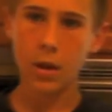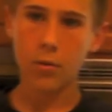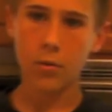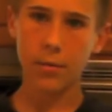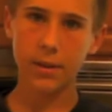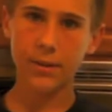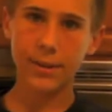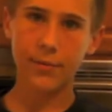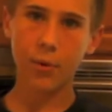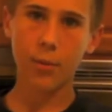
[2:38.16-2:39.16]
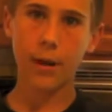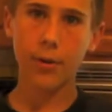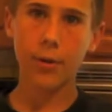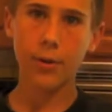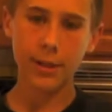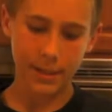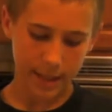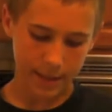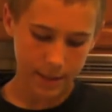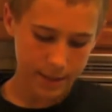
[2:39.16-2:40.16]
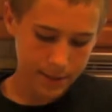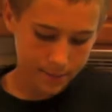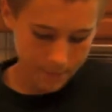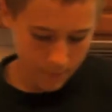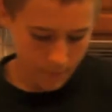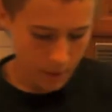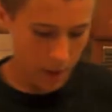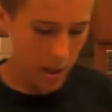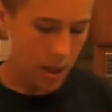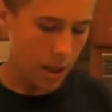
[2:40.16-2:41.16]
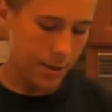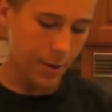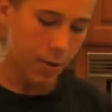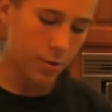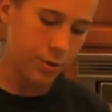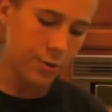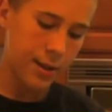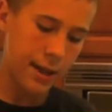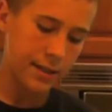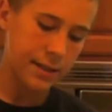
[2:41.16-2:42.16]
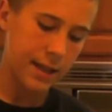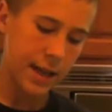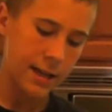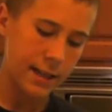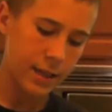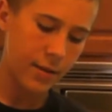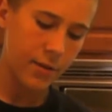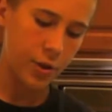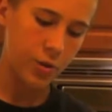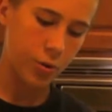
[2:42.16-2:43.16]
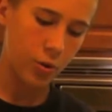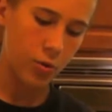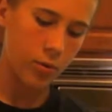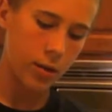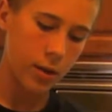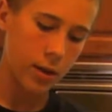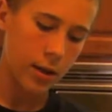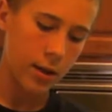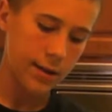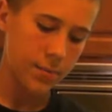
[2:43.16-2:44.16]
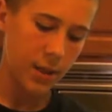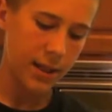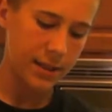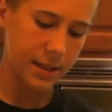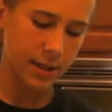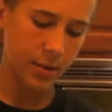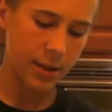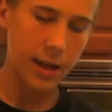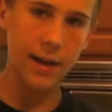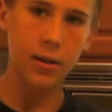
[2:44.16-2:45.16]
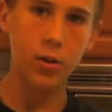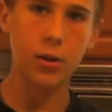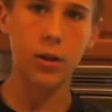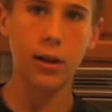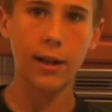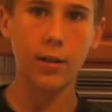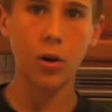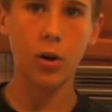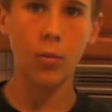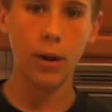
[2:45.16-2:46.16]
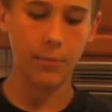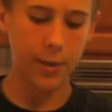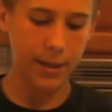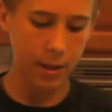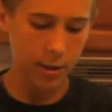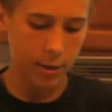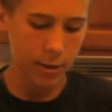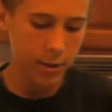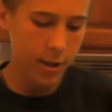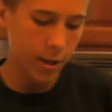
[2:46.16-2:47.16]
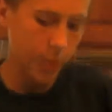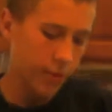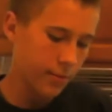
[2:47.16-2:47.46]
I'm going to mix these for about 30 seconds until you can't see any individual spice, until they kind of look like all one big color.